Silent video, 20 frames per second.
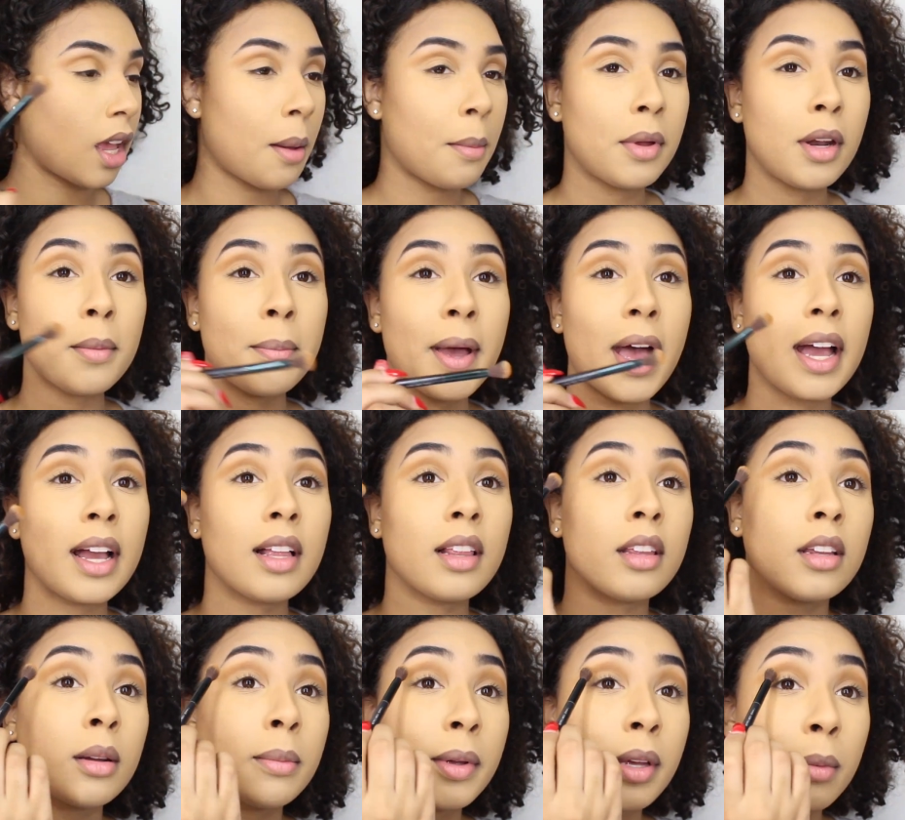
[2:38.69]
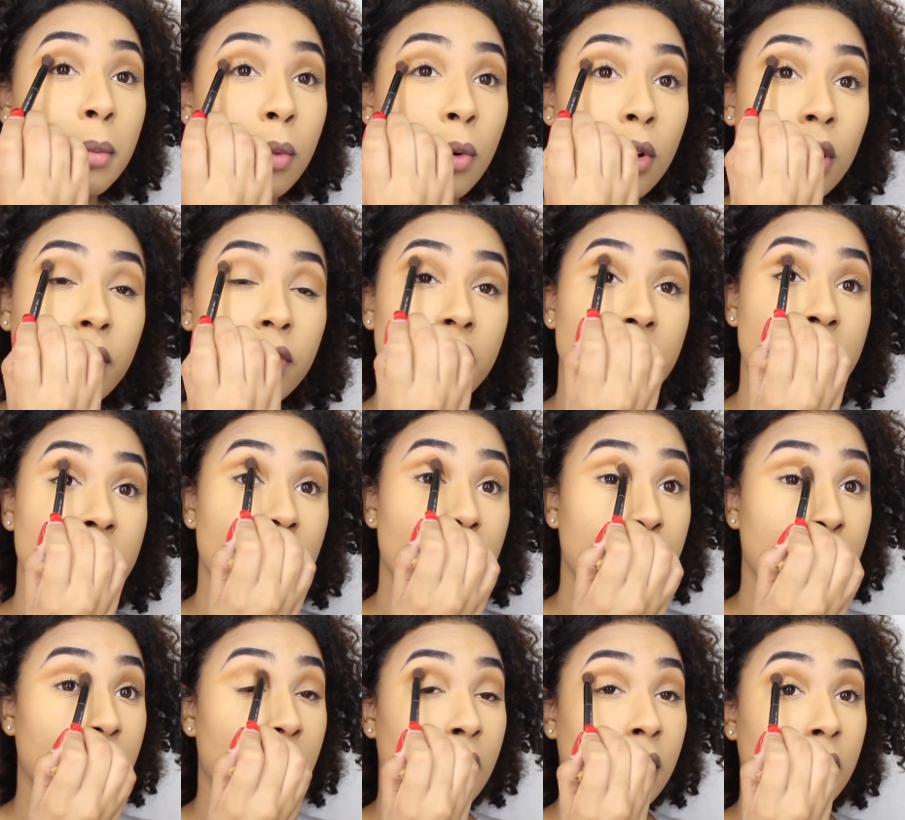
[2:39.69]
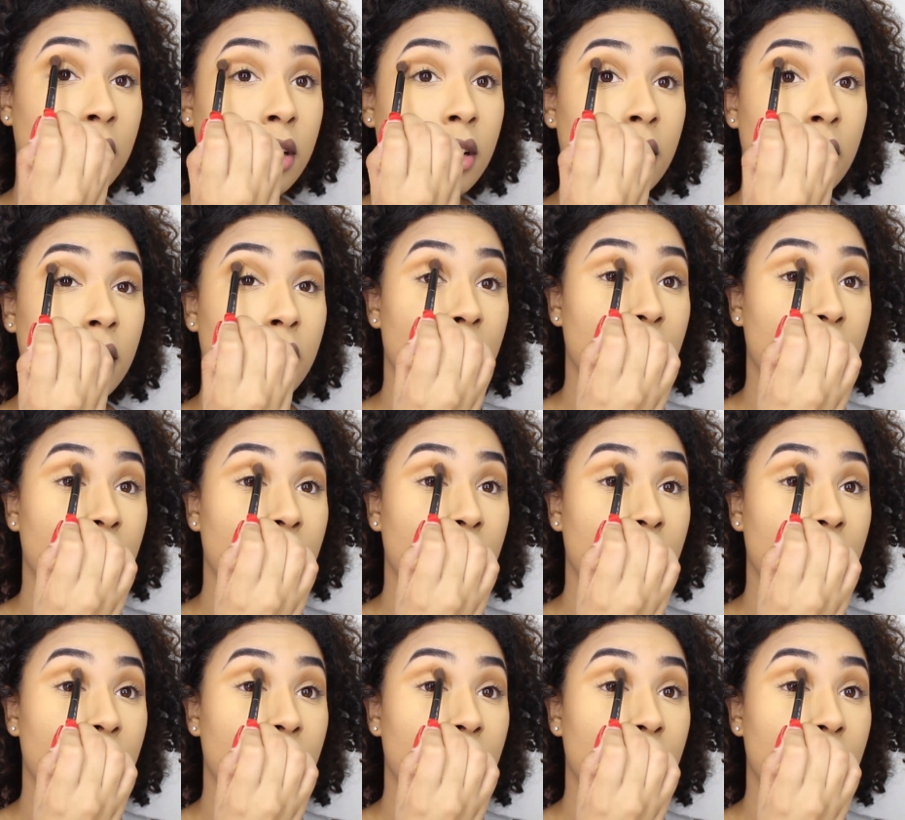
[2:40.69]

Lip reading: I'm gonna pack a little bit more of the same color